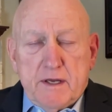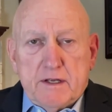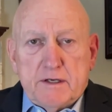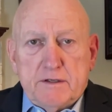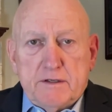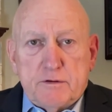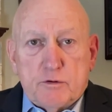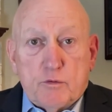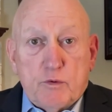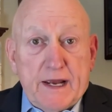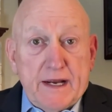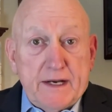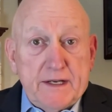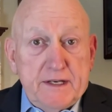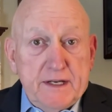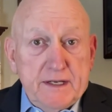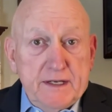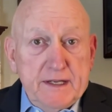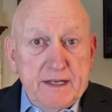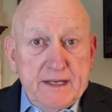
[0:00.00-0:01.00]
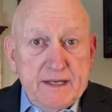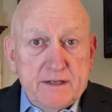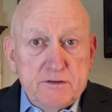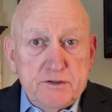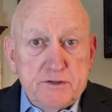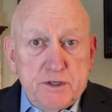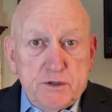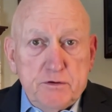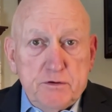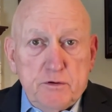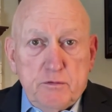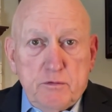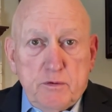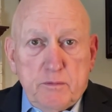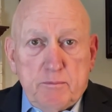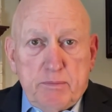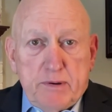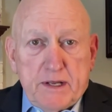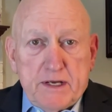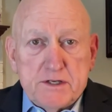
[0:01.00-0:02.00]
directed into
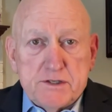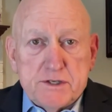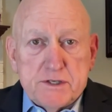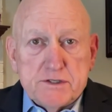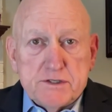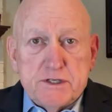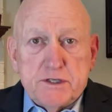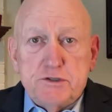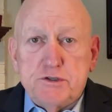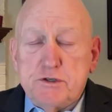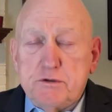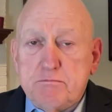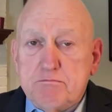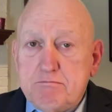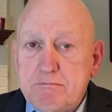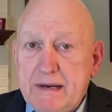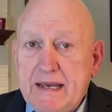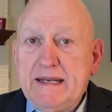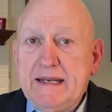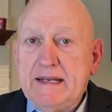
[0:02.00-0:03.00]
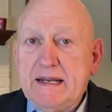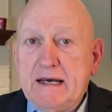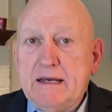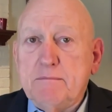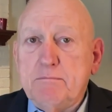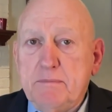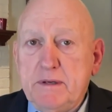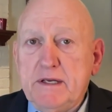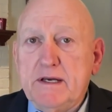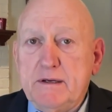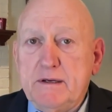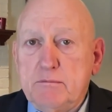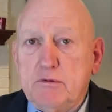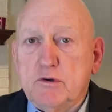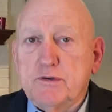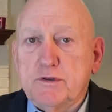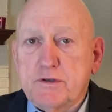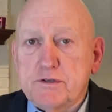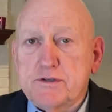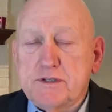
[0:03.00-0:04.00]
places that you may not be able
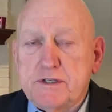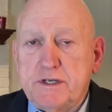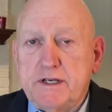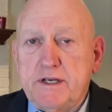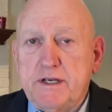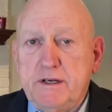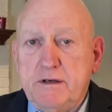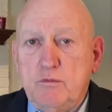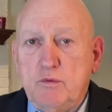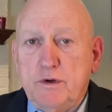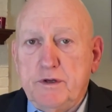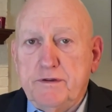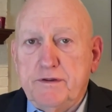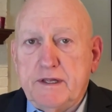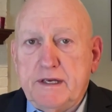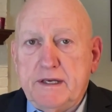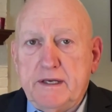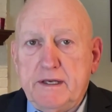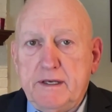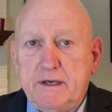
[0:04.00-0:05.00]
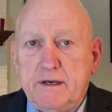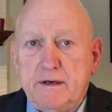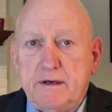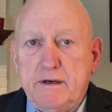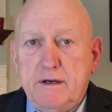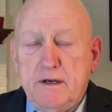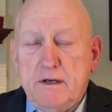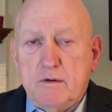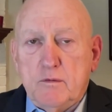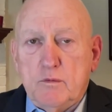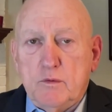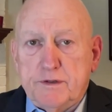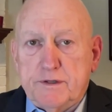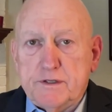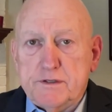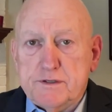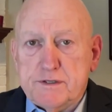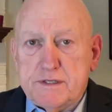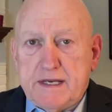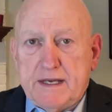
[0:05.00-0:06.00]
to see with a
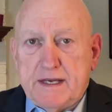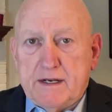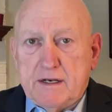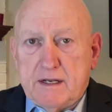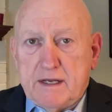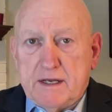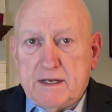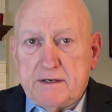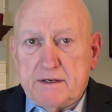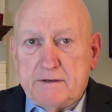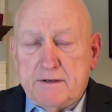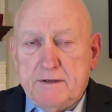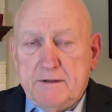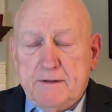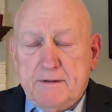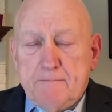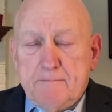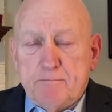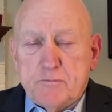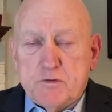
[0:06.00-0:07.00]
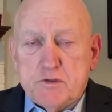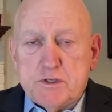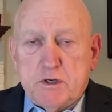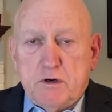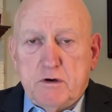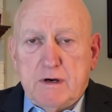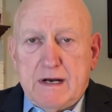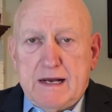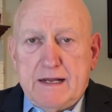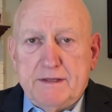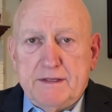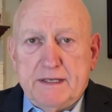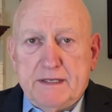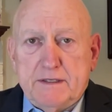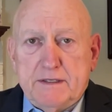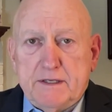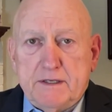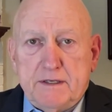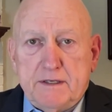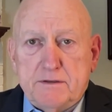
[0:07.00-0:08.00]
satellite. So I think
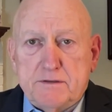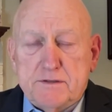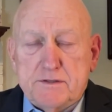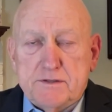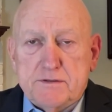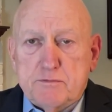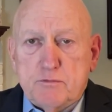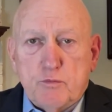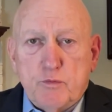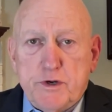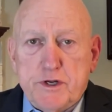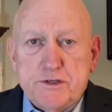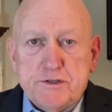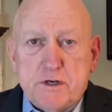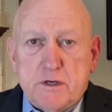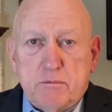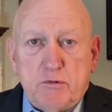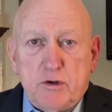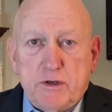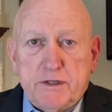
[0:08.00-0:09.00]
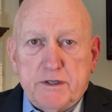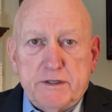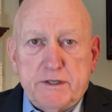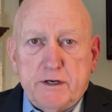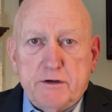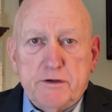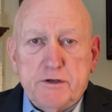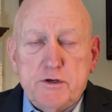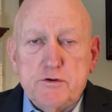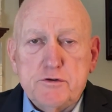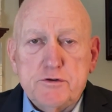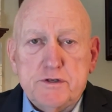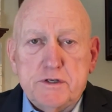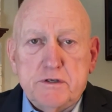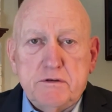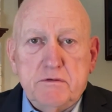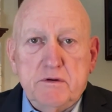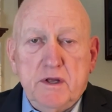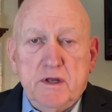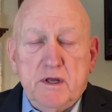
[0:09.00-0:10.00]
that it's reasonable that they're
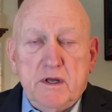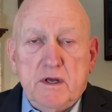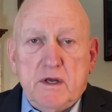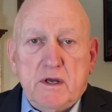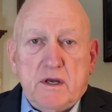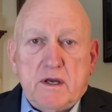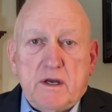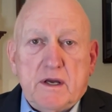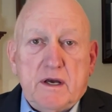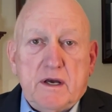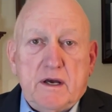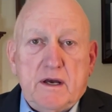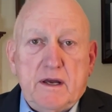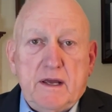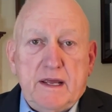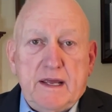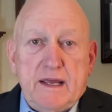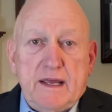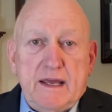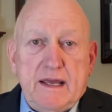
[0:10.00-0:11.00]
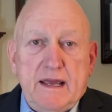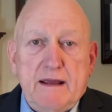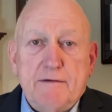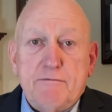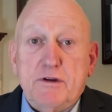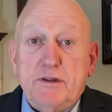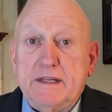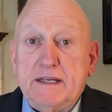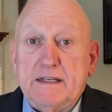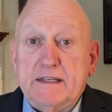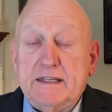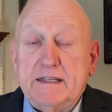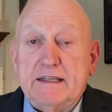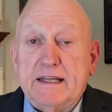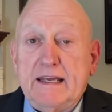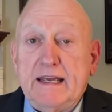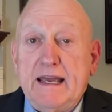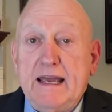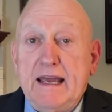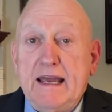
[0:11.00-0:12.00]
using everything that
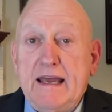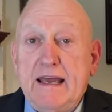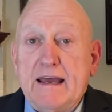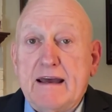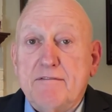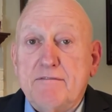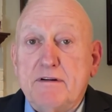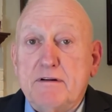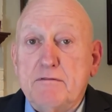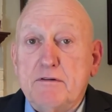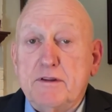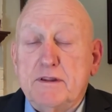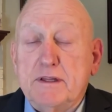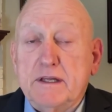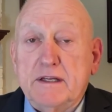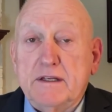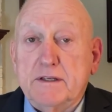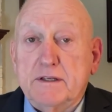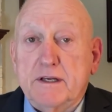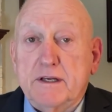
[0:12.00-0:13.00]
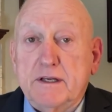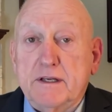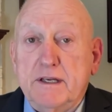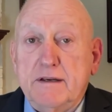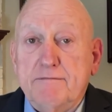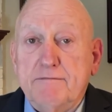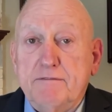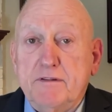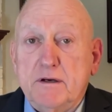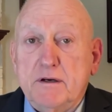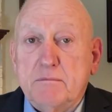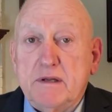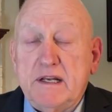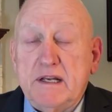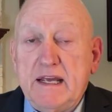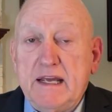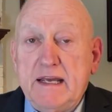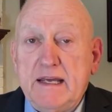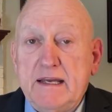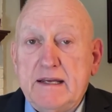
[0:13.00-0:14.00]
they have, everything that could give them an
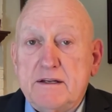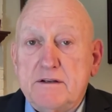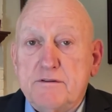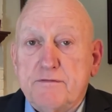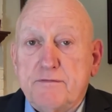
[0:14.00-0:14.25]
edge